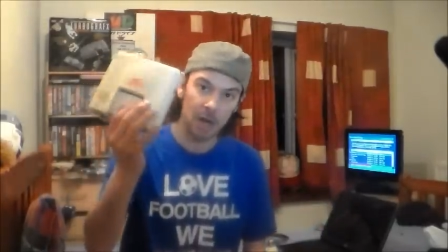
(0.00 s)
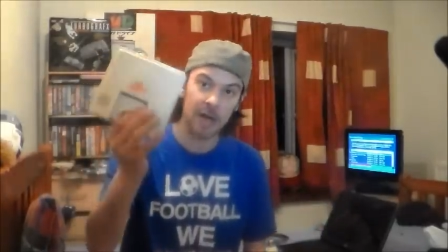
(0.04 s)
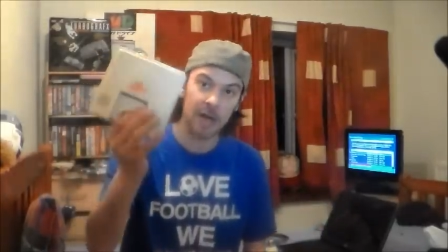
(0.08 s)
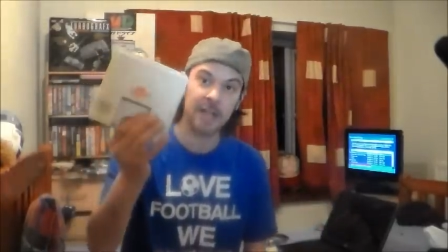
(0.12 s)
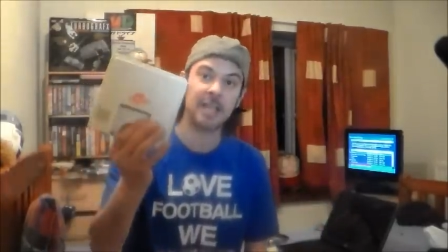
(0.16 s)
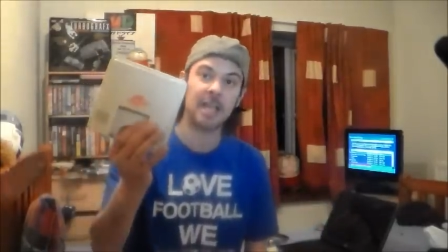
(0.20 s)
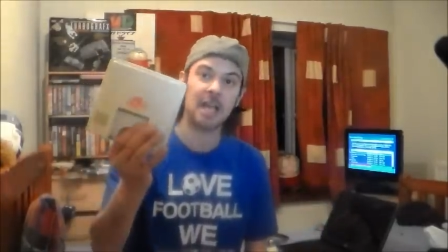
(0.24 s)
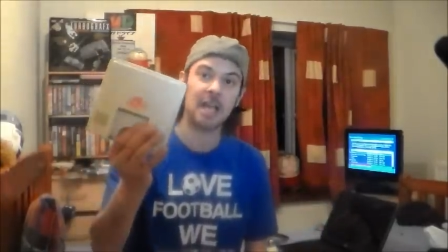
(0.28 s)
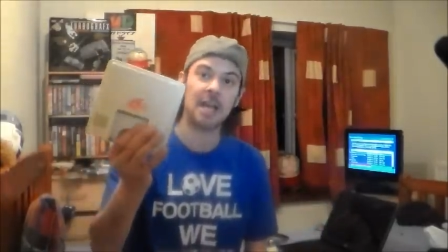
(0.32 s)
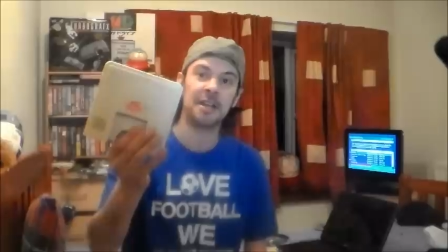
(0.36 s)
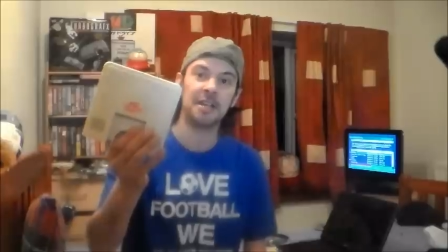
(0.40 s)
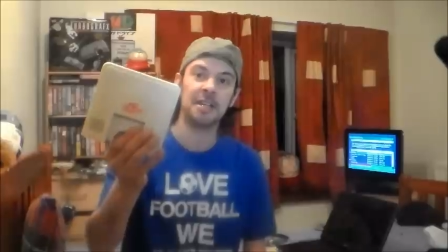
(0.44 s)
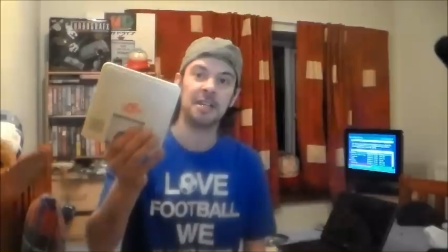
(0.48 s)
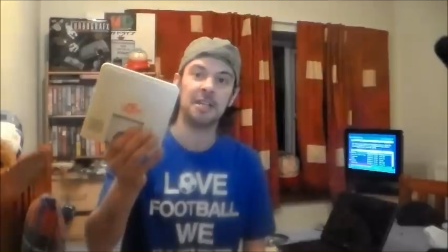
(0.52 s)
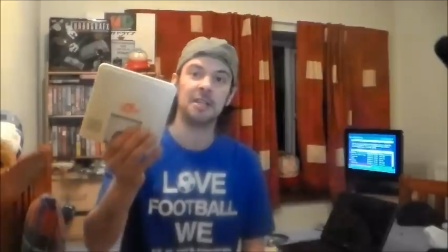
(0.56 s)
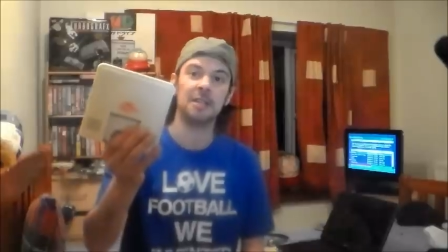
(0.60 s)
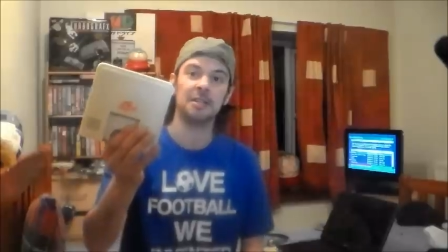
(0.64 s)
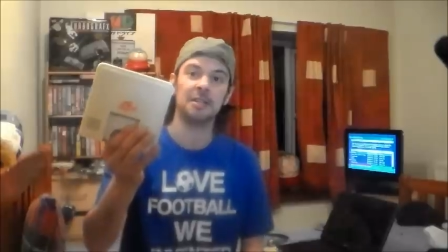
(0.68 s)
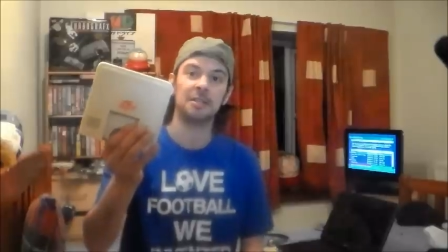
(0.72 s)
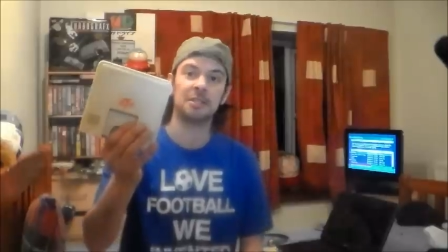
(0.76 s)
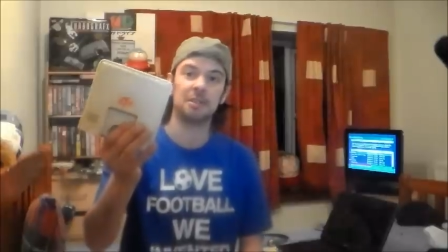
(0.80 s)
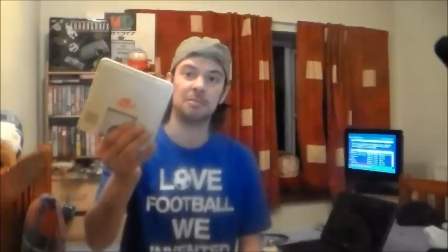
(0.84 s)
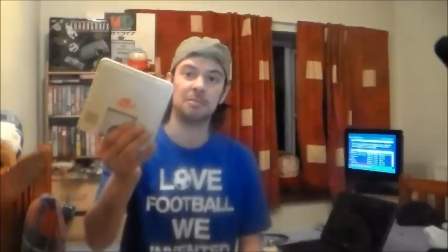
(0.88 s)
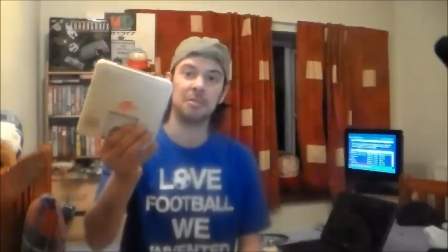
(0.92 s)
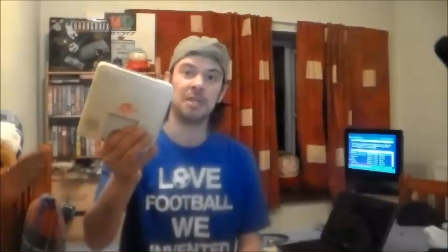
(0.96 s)
eye candy
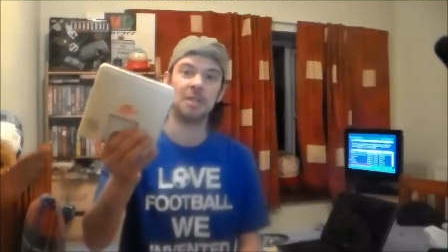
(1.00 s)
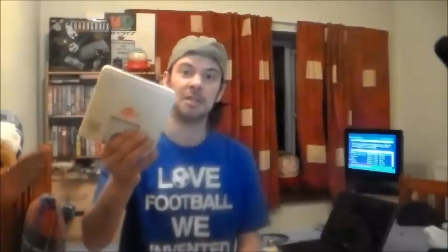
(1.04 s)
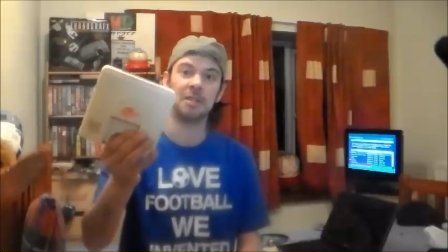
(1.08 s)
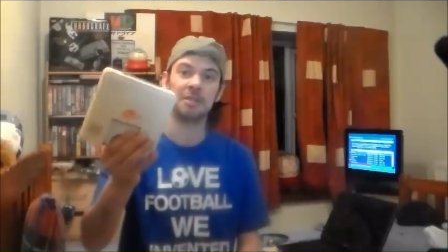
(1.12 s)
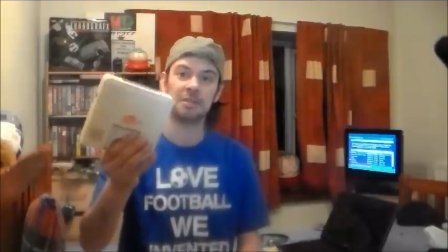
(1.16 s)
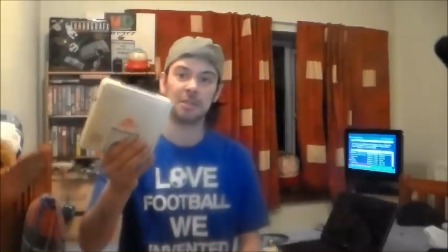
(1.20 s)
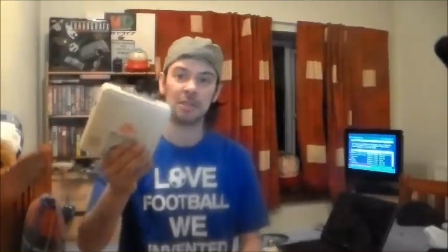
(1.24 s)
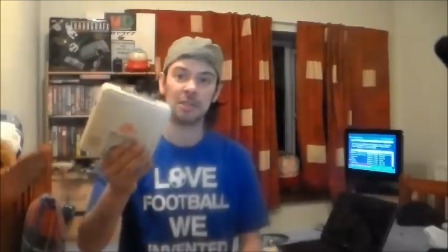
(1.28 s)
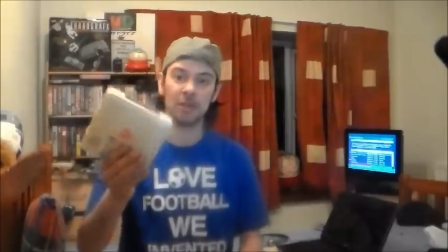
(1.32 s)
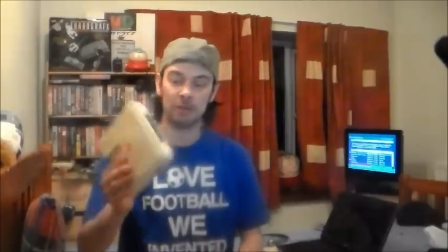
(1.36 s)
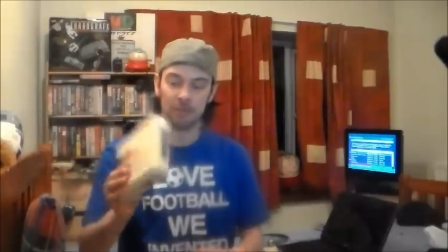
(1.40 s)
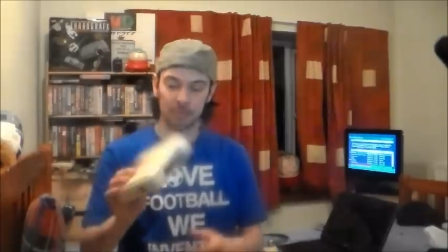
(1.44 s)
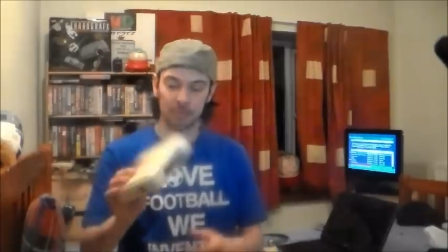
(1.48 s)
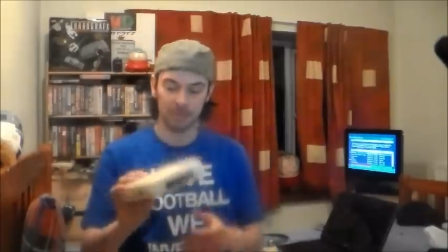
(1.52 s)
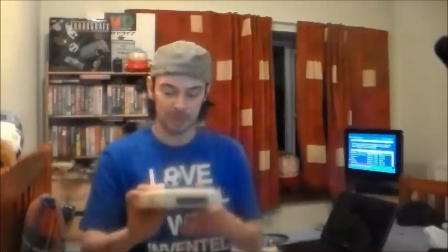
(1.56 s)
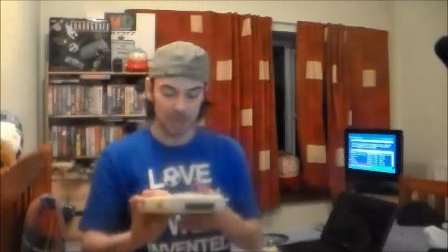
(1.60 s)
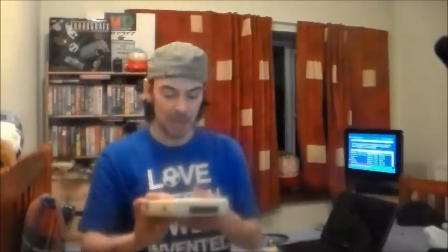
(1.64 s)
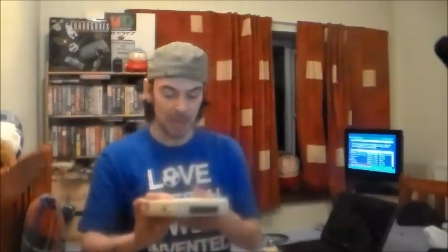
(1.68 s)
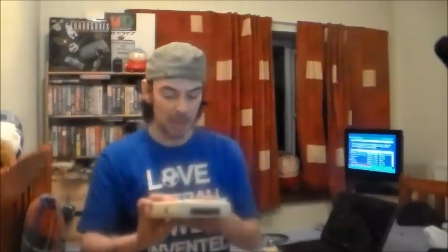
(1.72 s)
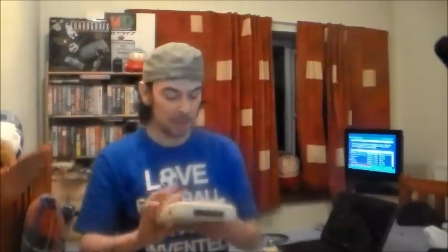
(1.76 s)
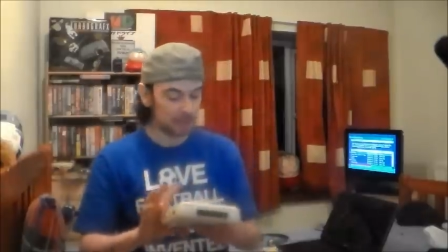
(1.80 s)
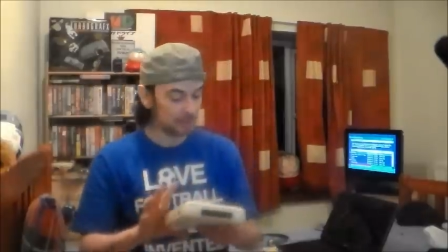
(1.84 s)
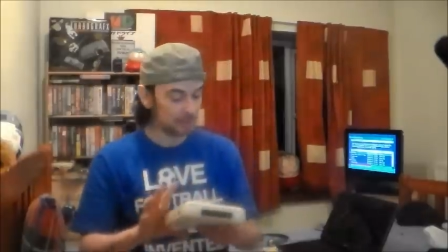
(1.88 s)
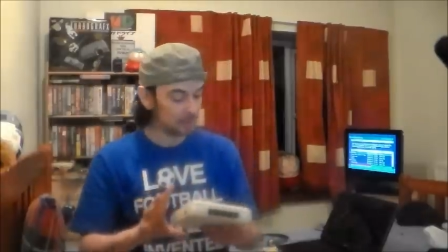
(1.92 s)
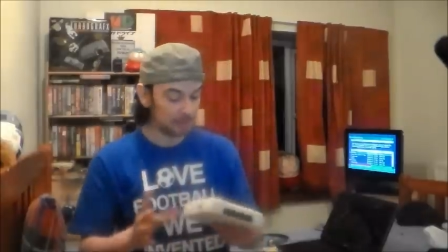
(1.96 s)
to me. So
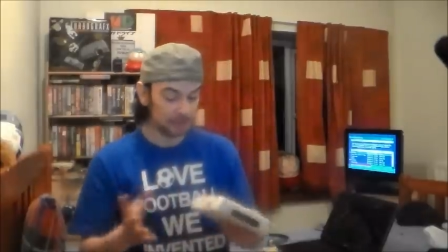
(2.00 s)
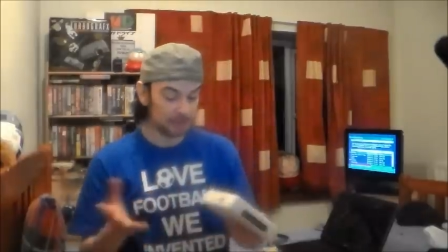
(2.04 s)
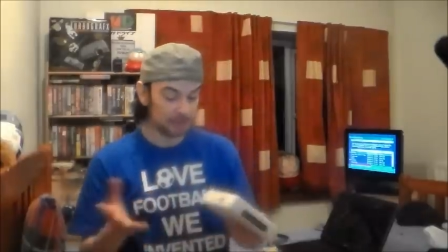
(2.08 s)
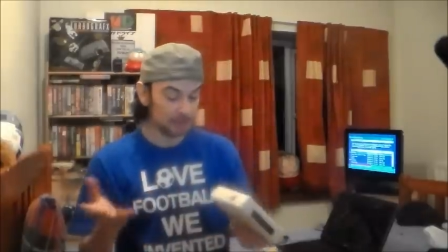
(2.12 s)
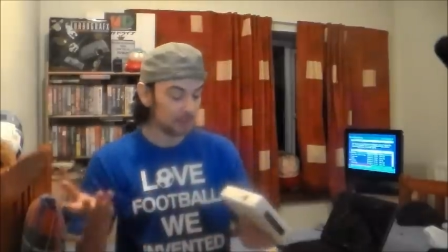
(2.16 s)
yeah.